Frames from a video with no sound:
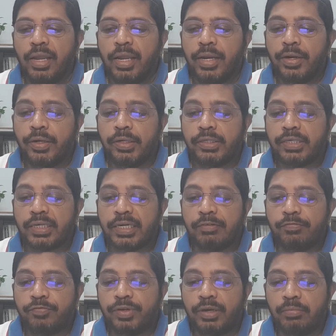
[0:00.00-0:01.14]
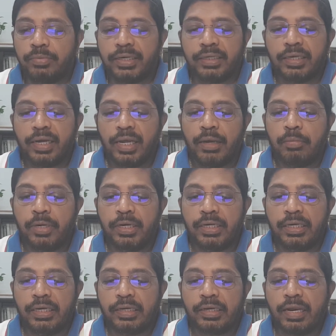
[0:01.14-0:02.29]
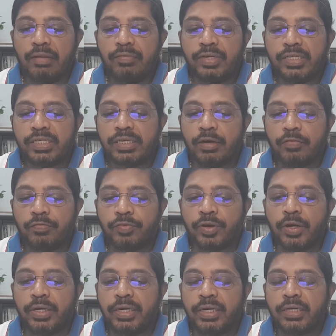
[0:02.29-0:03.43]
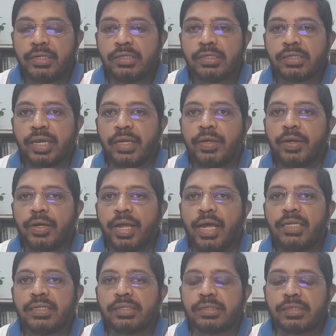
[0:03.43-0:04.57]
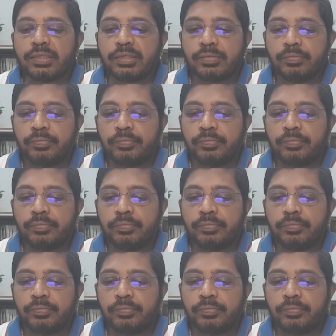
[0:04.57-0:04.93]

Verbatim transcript: In order to confirm that hermeneutic relevancy of Freudian psychoanalysis,